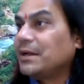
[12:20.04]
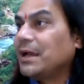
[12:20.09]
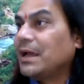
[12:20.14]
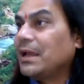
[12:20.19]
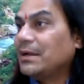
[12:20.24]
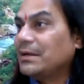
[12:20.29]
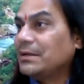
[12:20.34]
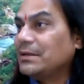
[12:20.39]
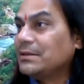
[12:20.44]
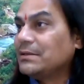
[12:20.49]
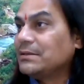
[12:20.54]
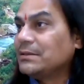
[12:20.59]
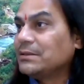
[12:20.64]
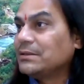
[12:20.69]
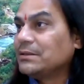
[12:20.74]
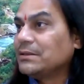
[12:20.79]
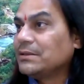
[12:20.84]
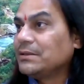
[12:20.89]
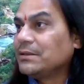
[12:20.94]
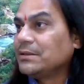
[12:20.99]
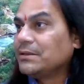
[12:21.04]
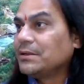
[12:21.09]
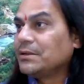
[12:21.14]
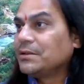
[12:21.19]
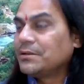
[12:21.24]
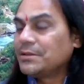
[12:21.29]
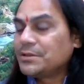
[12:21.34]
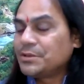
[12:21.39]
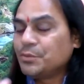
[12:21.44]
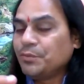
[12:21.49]
is the reality.
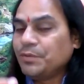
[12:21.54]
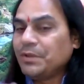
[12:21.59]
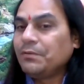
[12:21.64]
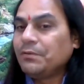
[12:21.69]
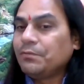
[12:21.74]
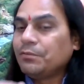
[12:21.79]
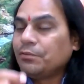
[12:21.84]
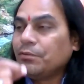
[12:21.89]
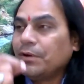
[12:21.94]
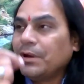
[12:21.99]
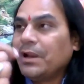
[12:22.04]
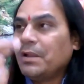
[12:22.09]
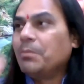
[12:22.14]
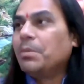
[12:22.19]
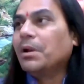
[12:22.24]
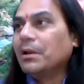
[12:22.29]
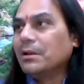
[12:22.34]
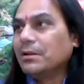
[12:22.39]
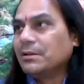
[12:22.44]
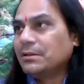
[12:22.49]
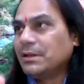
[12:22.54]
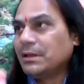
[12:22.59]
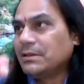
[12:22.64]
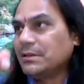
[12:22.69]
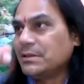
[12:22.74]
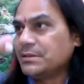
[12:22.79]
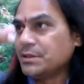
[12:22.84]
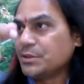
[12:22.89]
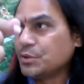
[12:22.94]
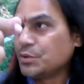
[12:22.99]
This is we who label
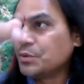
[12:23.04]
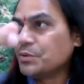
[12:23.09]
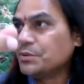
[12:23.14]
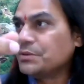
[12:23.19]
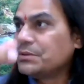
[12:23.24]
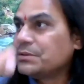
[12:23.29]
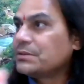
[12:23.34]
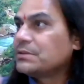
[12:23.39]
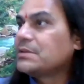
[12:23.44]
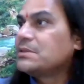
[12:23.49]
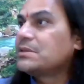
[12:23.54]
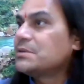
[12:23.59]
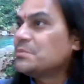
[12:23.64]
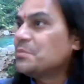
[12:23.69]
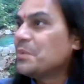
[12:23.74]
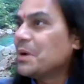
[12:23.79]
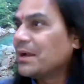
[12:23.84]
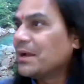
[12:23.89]
that this is good, this is